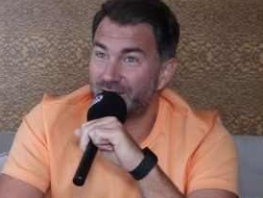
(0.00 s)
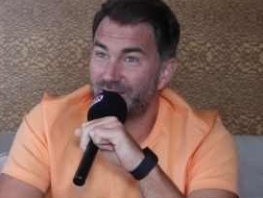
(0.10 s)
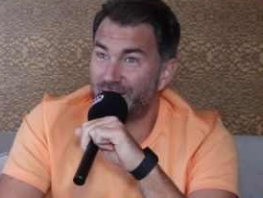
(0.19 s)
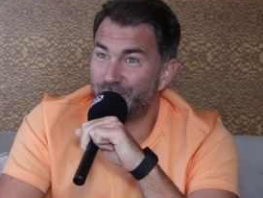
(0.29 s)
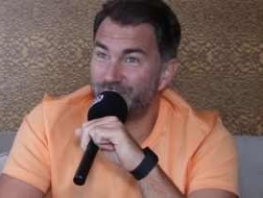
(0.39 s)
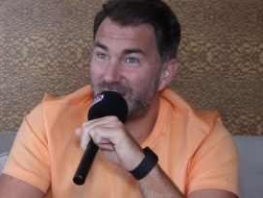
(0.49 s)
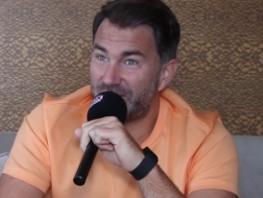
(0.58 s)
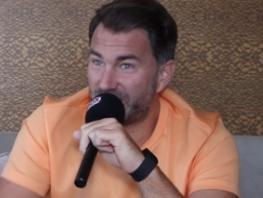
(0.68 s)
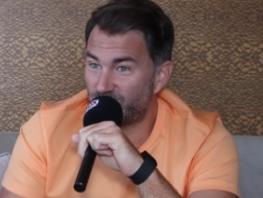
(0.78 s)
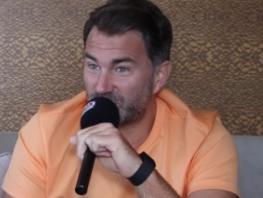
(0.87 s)
you know,
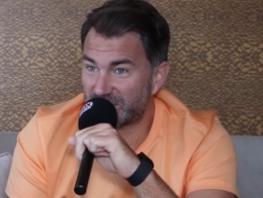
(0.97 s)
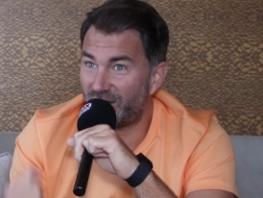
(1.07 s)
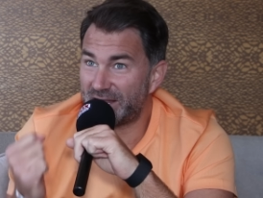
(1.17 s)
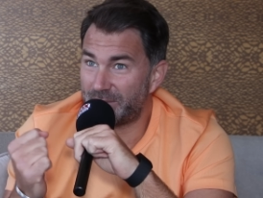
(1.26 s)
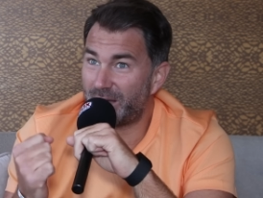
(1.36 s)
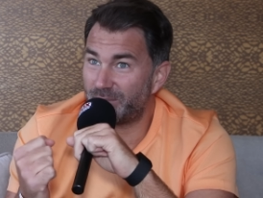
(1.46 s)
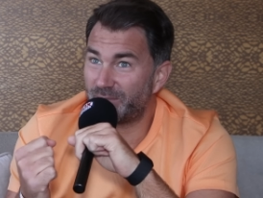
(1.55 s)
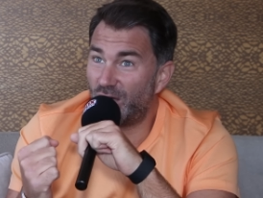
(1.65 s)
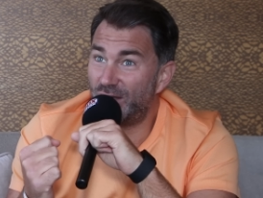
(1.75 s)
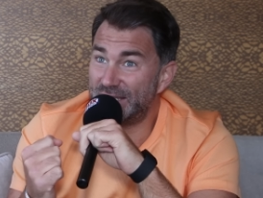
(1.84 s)
Devin was tying him
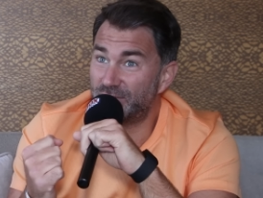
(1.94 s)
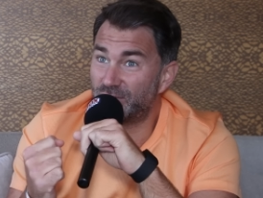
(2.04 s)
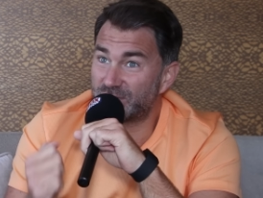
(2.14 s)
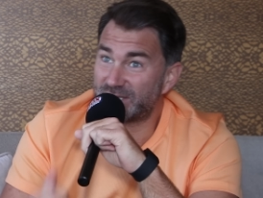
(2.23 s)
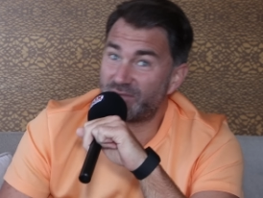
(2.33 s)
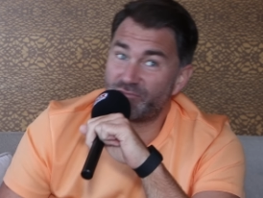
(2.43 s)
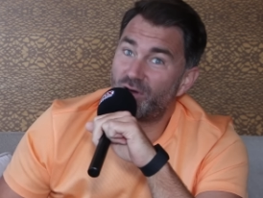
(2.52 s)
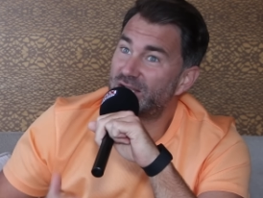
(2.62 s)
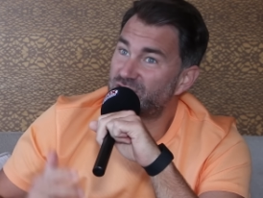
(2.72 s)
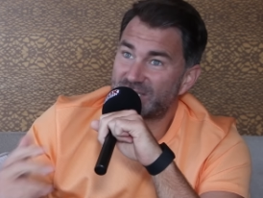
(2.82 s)
up early doors, and then
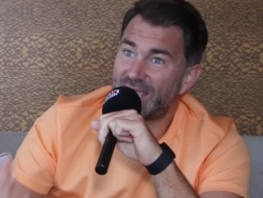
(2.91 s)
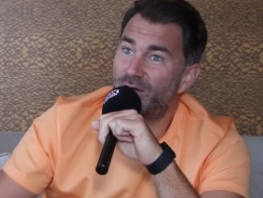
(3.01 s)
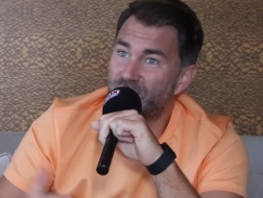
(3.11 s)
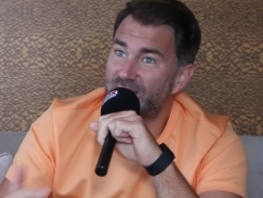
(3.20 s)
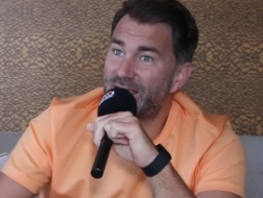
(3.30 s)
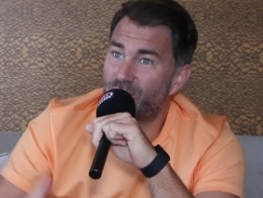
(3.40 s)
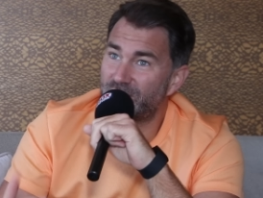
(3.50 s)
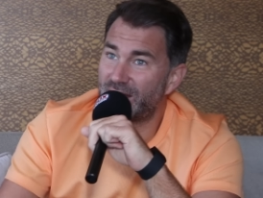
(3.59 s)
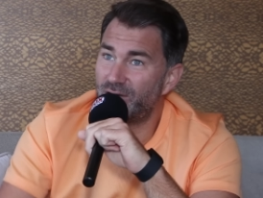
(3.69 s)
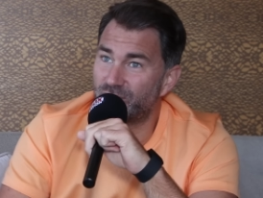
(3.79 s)
Ryan just held and held
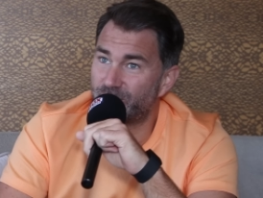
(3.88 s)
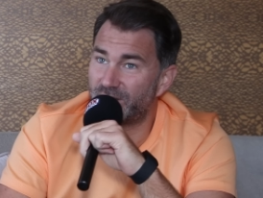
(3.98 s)
and held.